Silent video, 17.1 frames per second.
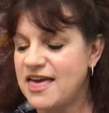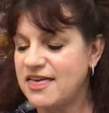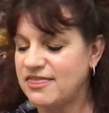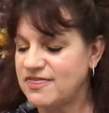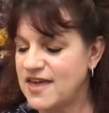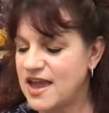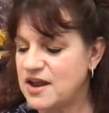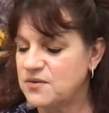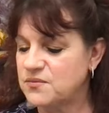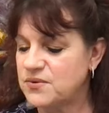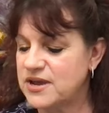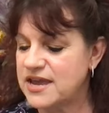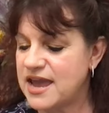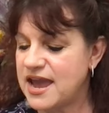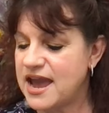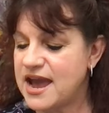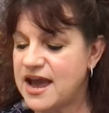Then
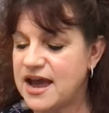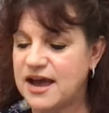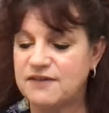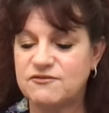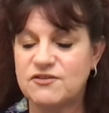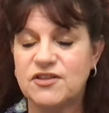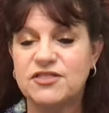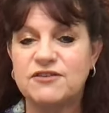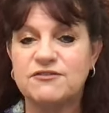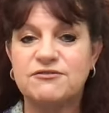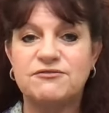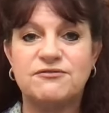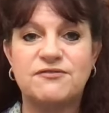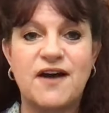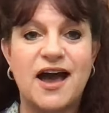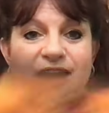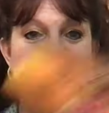we have the
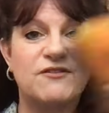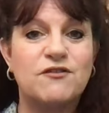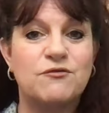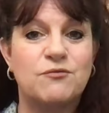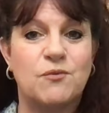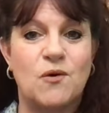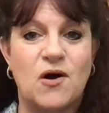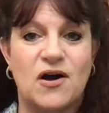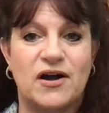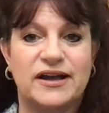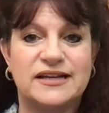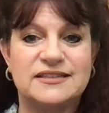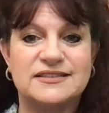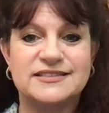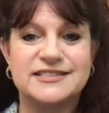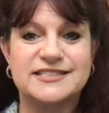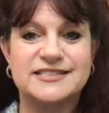Five of
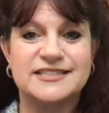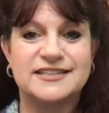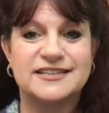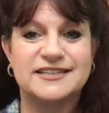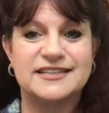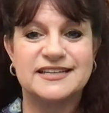Wands.